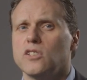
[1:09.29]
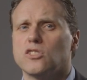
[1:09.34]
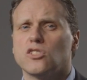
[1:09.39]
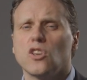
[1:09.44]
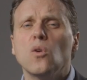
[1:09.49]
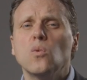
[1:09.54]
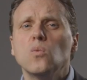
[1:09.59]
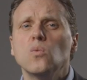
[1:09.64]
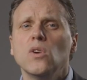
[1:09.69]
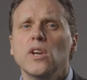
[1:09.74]
is
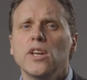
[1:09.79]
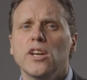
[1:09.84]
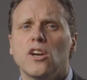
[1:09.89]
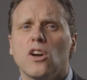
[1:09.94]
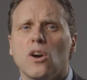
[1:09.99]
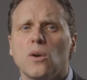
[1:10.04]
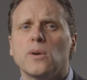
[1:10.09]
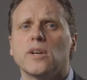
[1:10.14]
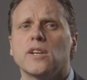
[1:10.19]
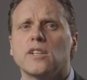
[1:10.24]
only
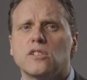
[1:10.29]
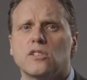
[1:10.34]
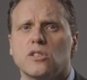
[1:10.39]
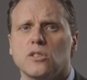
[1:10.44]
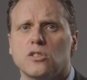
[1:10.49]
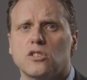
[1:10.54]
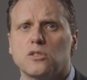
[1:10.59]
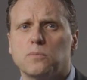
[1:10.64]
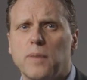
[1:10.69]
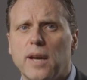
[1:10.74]
going
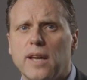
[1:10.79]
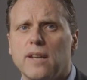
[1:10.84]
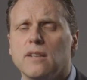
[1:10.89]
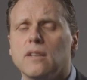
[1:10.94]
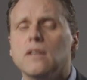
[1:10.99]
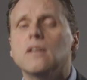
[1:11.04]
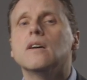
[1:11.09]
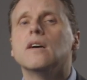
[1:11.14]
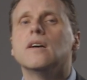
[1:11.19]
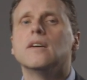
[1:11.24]
to
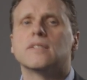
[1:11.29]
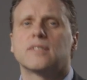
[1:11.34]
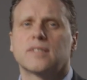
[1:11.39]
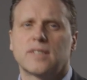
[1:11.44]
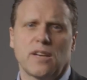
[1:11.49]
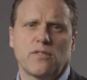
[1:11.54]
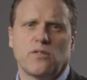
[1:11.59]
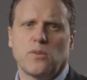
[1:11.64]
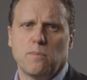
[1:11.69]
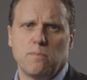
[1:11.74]
spend
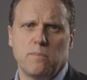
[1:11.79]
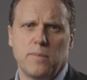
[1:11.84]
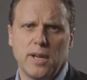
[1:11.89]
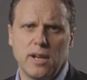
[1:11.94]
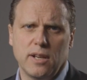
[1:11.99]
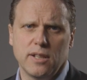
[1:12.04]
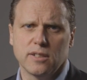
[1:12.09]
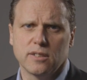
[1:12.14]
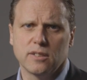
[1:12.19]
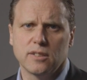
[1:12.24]
€7
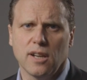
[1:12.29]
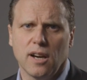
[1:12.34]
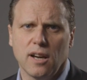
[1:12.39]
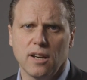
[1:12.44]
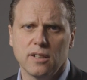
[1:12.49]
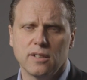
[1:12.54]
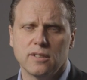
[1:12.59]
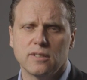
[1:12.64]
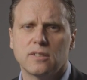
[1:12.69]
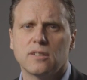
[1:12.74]
billion,
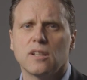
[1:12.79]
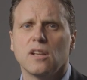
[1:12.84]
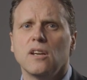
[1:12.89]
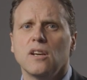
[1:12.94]
the